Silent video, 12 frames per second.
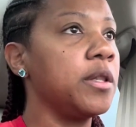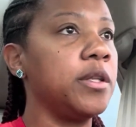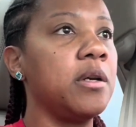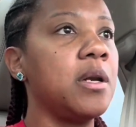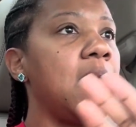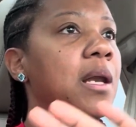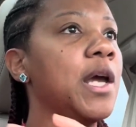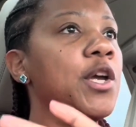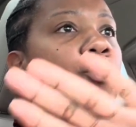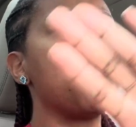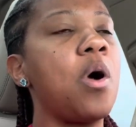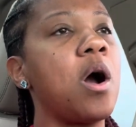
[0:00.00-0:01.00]
They're not
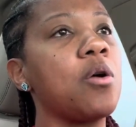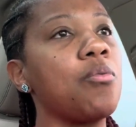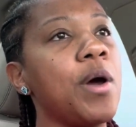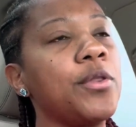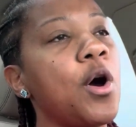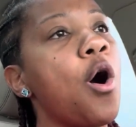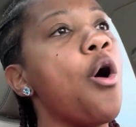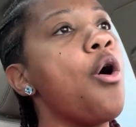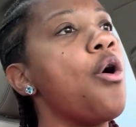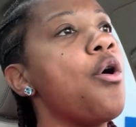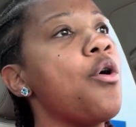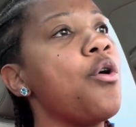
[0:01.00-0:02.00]
letting you walk around the
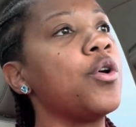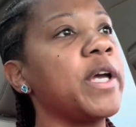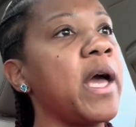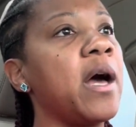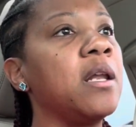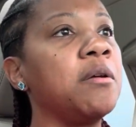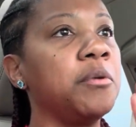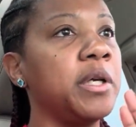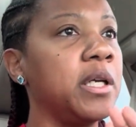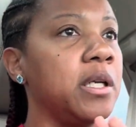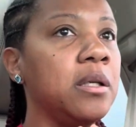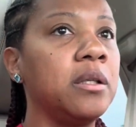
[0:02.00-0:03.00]
whole gallery
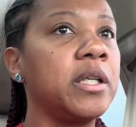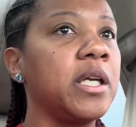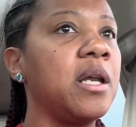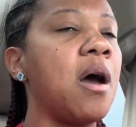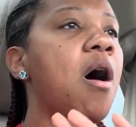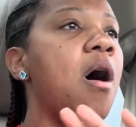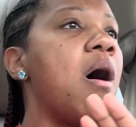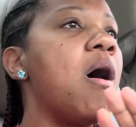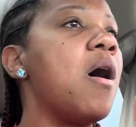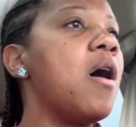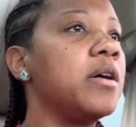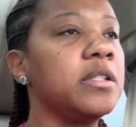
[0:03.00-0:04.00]
looking at
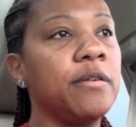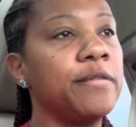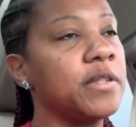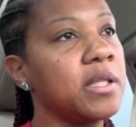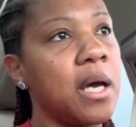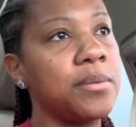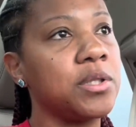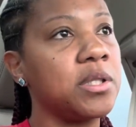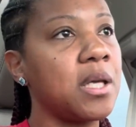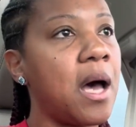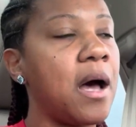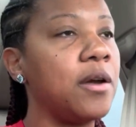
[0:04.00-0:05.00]
all different types
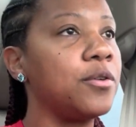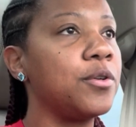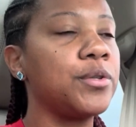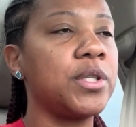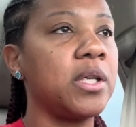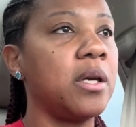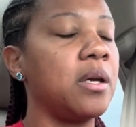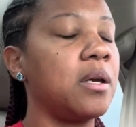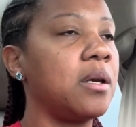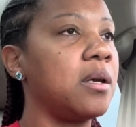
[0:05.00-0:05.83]
of tiles and